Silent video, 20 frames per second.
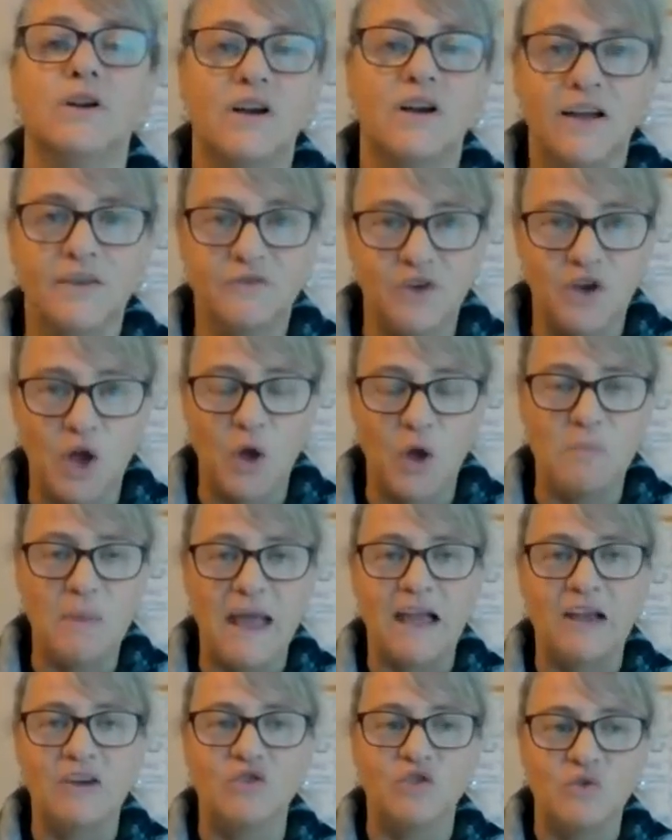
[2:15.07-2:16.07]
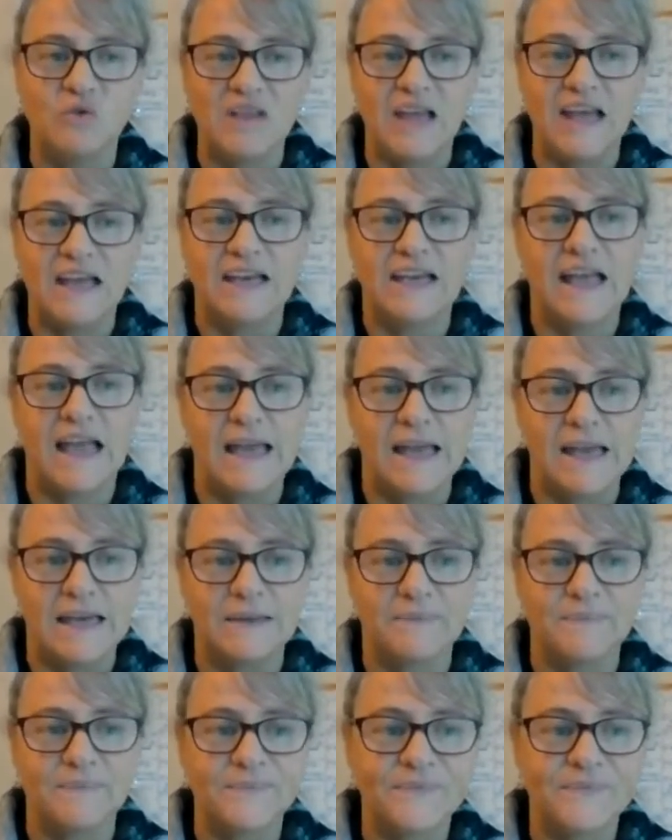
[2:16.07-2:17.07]
have to go back and do that
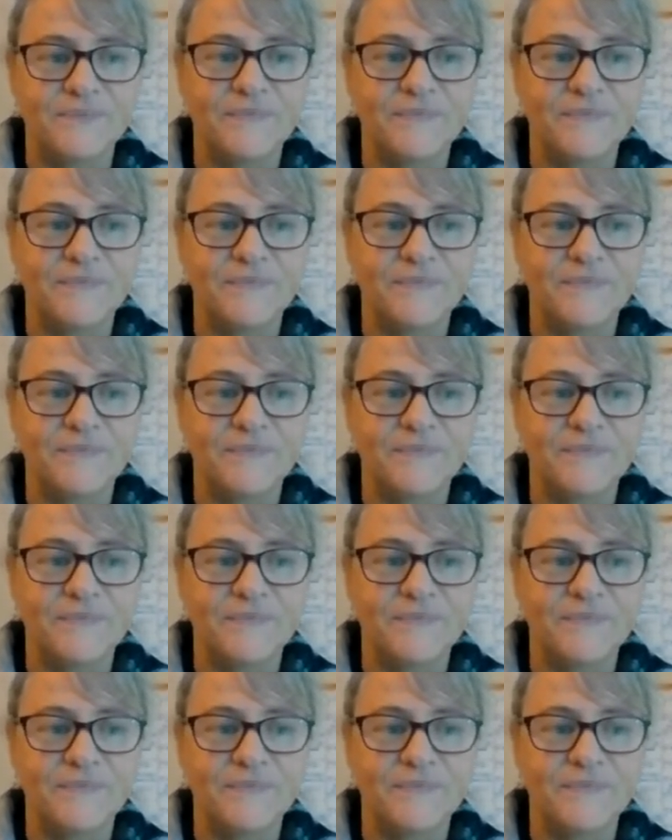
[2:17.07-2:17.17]
again.